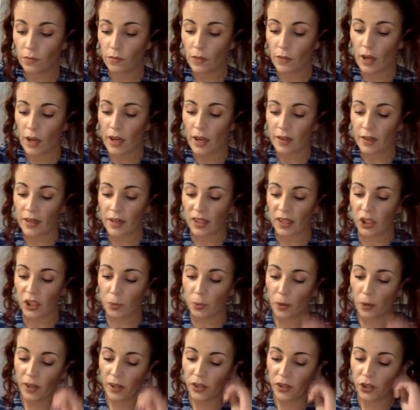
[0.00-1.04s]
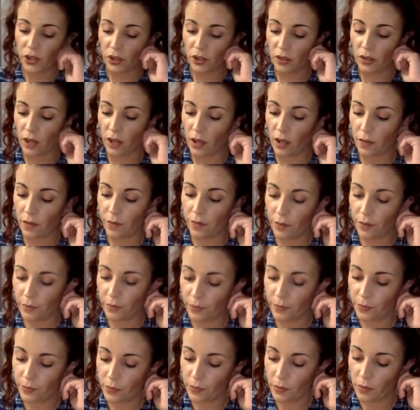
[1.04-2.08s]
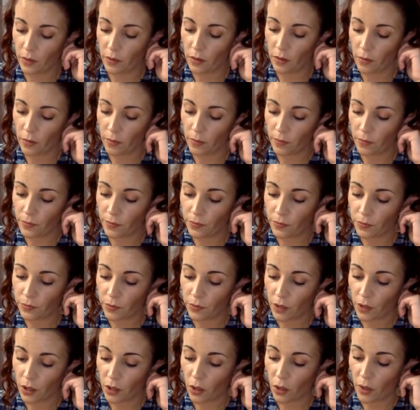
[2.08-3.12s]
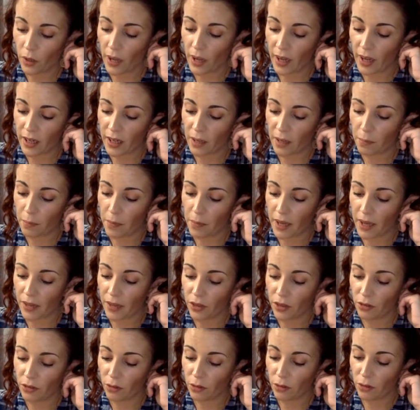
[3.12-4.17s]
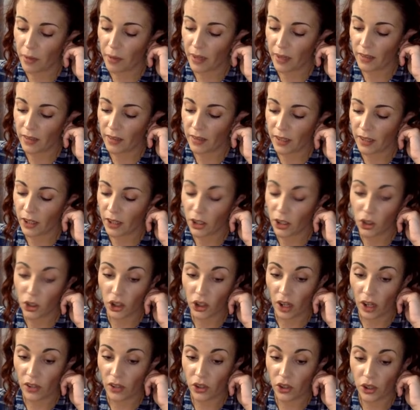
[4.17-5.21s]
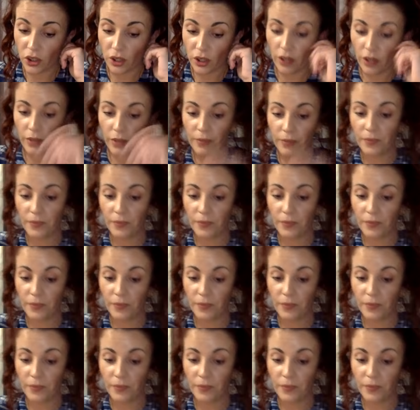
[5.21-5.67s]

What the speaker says: And express your love. Go ahead and make the romantic gesture.